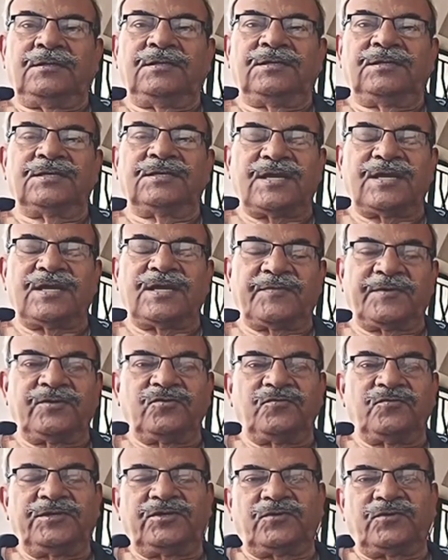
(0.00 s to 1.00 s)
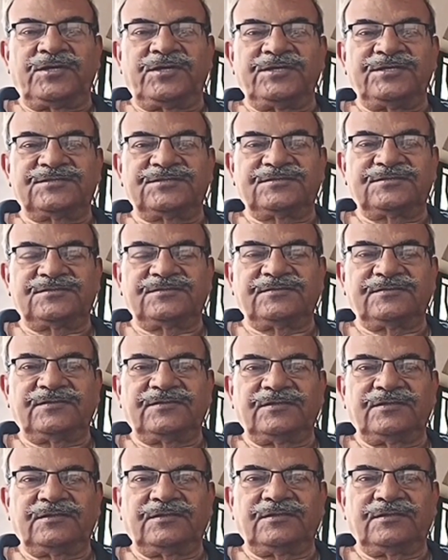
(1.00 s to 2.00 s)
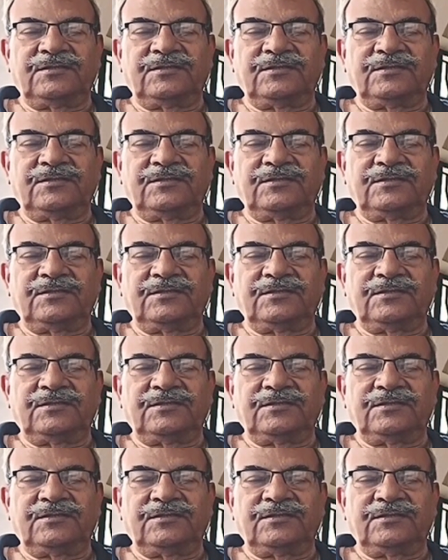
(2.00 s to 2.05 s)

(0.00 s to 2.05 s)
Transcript: It has happened to me twice.